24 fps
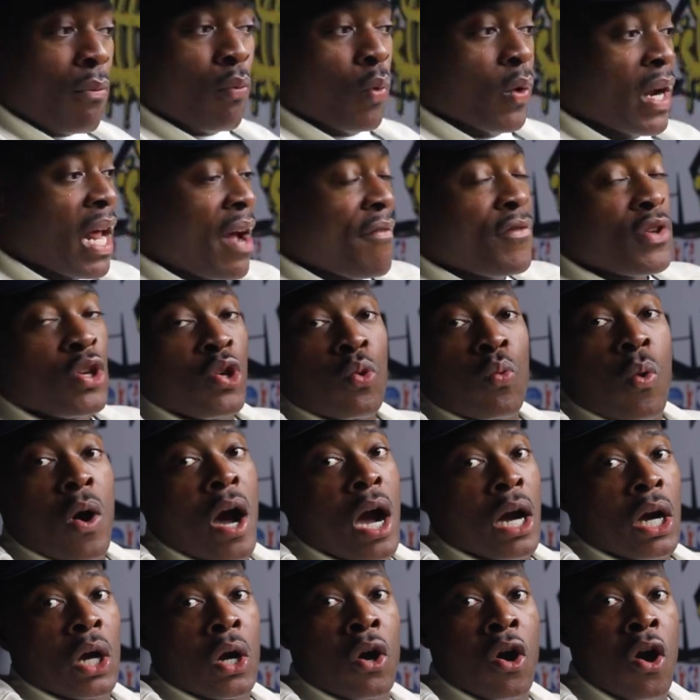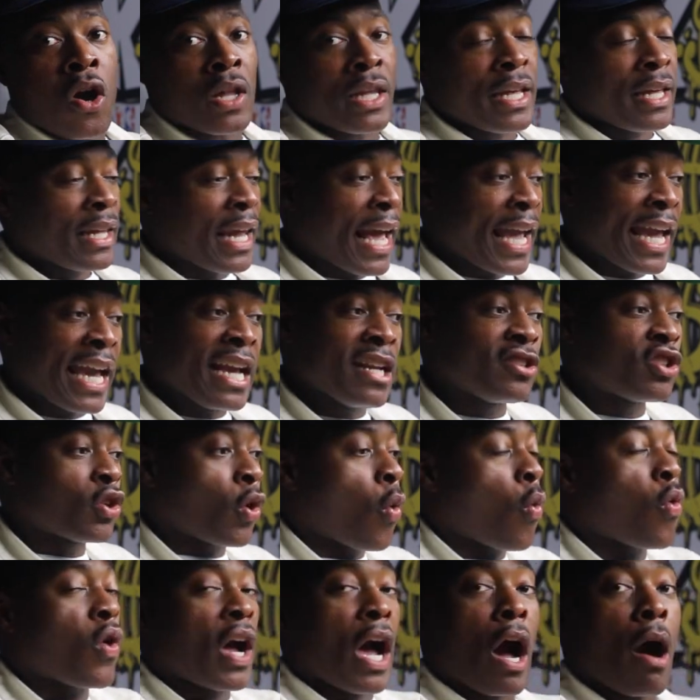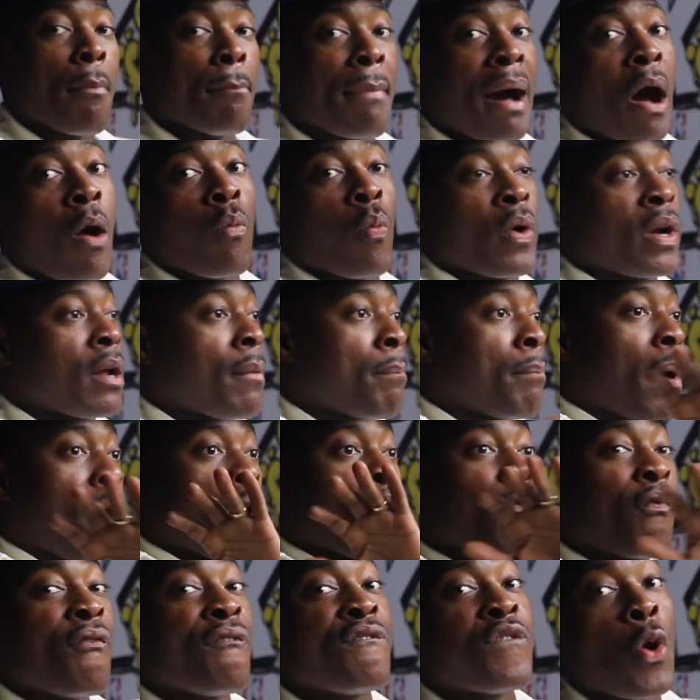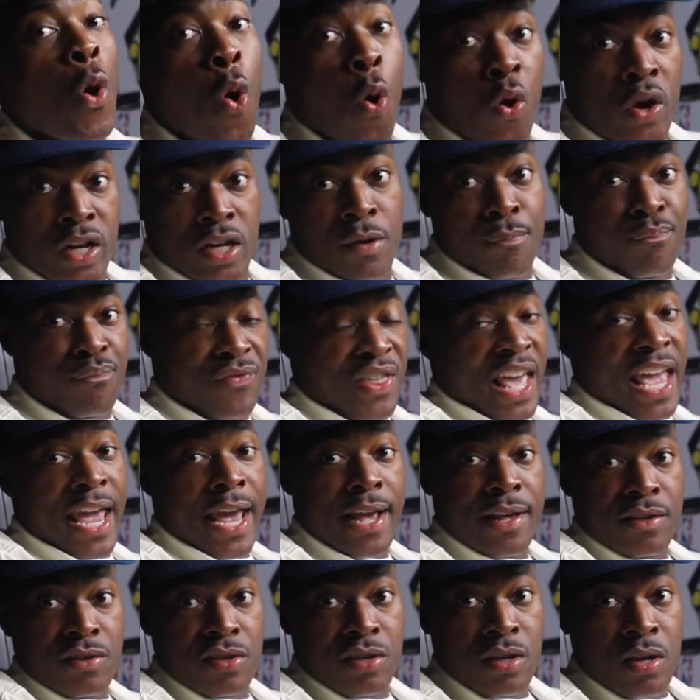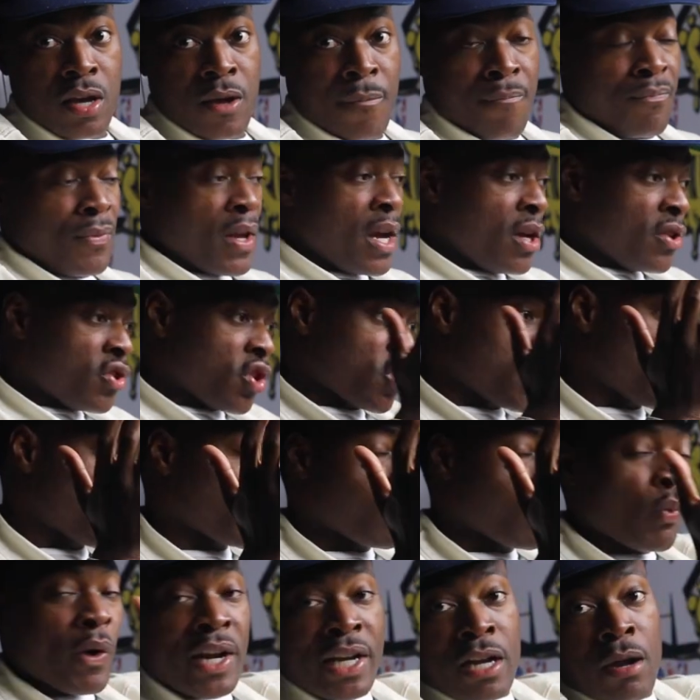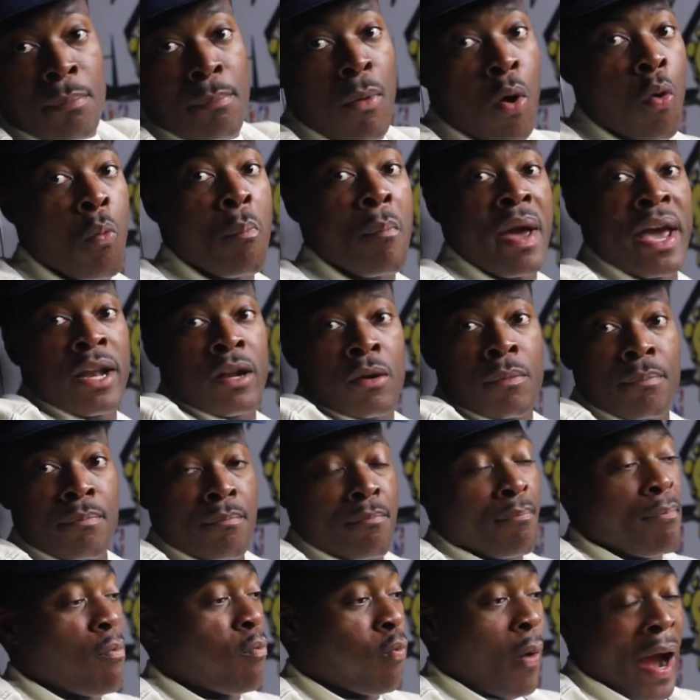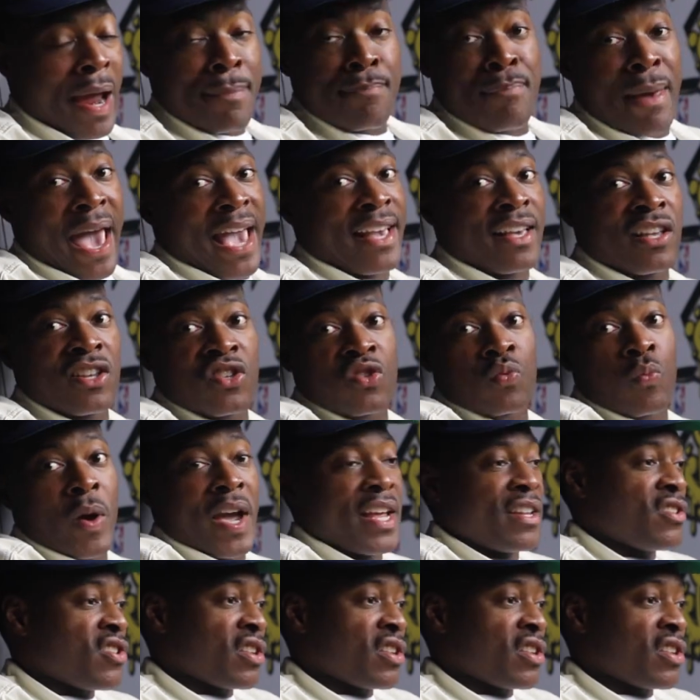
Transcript: whatever you want to call it, like he's going to come out with about four of them things to swing the momentum right back his way.